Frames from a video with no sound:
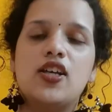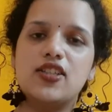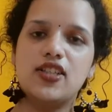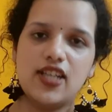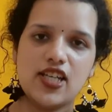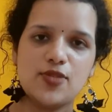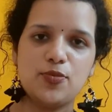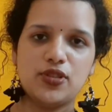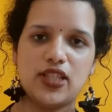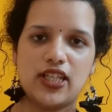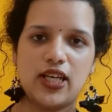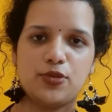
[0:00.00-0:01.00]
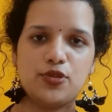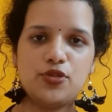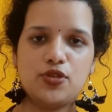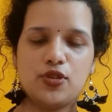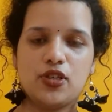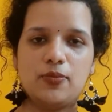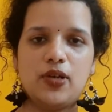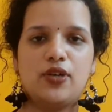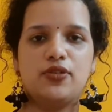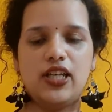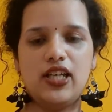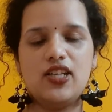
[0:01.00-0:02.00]
The next book that I'm going to talk
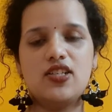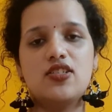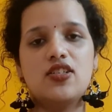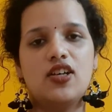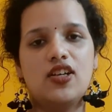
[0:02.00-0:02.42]
about is